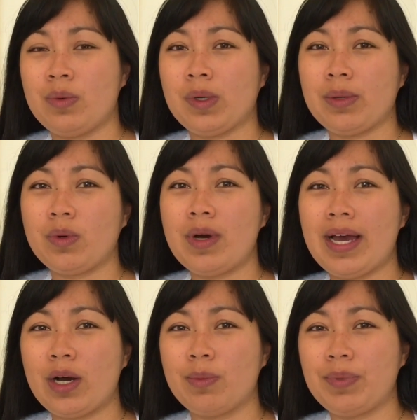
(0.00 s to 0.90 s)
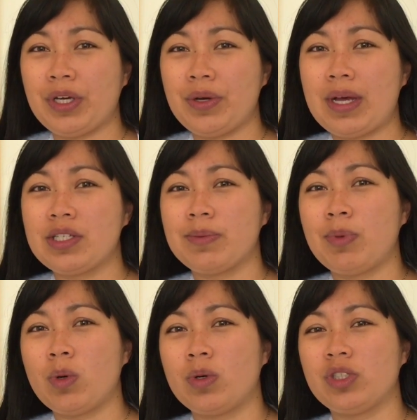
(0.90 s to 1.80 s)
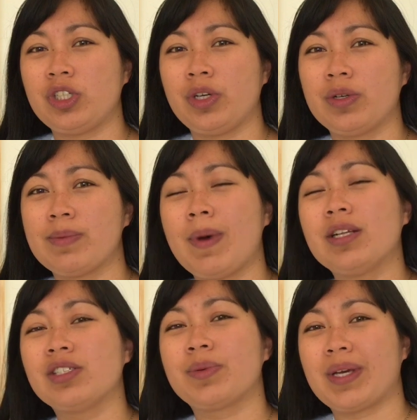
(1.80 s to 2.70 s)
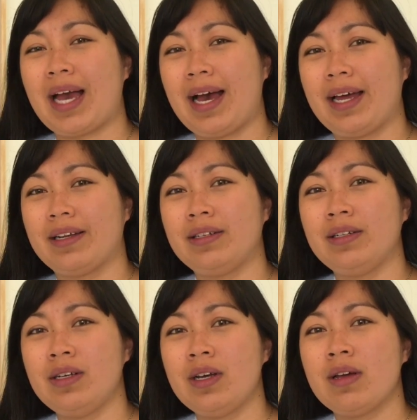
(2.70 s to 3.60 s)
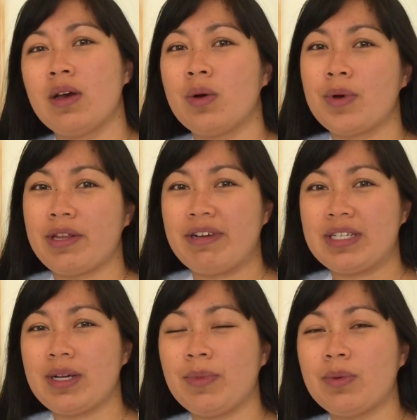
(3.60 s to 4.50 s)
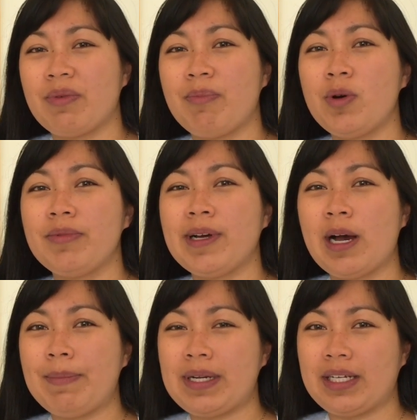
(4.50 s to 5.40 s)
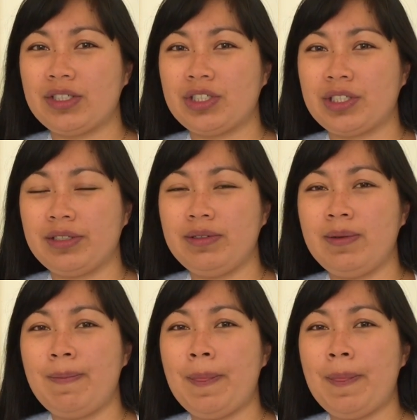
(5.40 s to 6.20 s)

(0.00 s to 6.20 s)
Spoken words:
We will help you and support you as much as we can, whether it's someone with pulmonary hypertension,